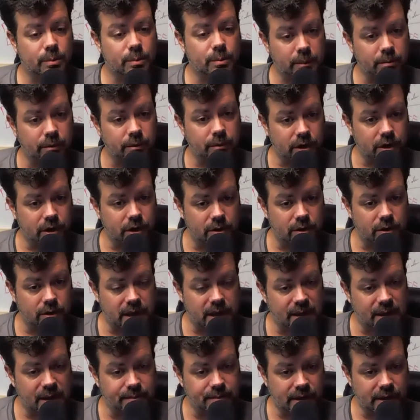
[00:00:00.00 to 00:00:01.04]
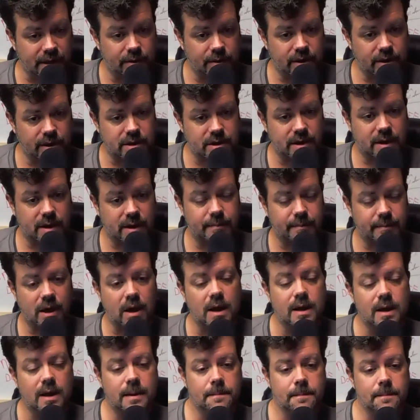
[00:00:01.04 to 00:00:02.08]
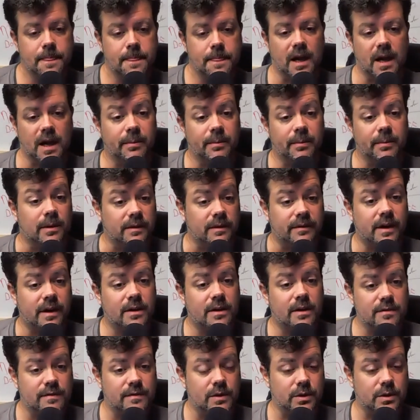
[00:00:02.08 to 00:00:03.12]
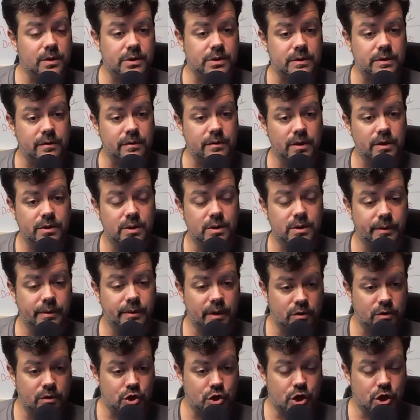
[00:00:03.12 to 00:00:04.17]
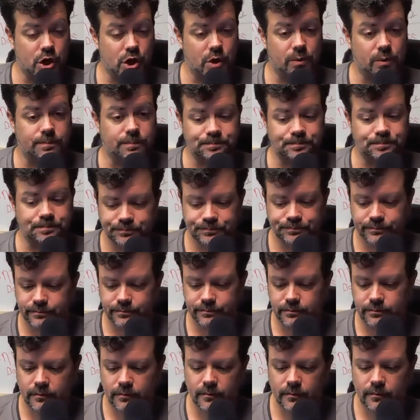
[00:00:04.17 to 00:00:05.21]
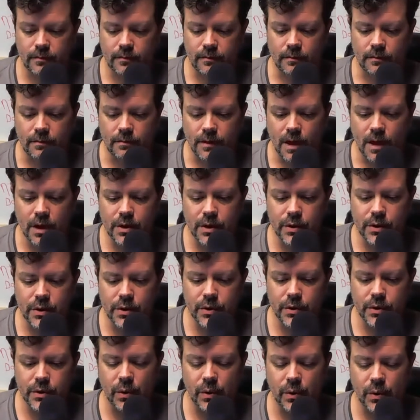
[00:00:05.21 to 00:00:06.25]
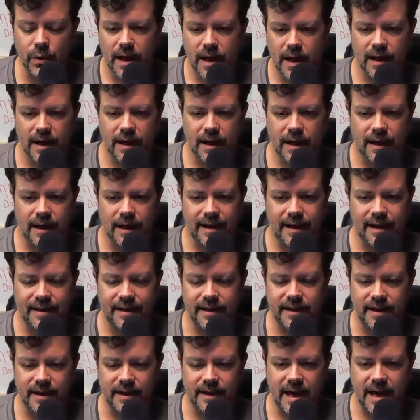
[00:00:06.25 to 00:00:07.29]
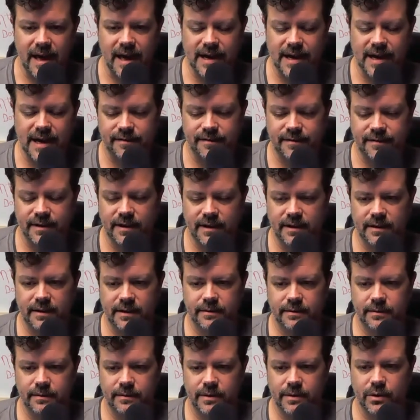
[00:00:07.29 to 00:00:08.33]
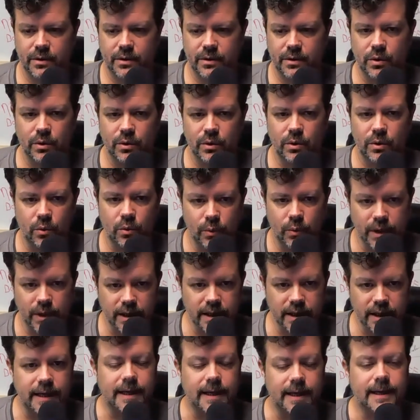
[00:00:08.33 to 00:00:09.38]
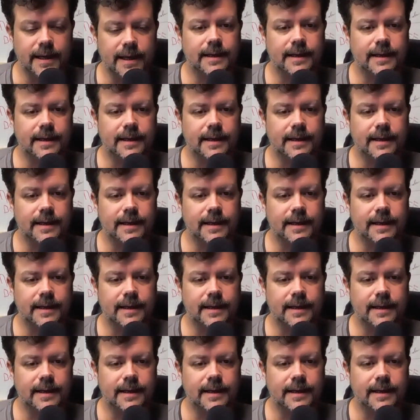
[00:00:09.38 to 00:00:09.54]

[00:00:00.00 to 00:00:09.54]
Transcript: people that you can help. Now I want to talk about a couple of other folks who've also been on the show who I think have who really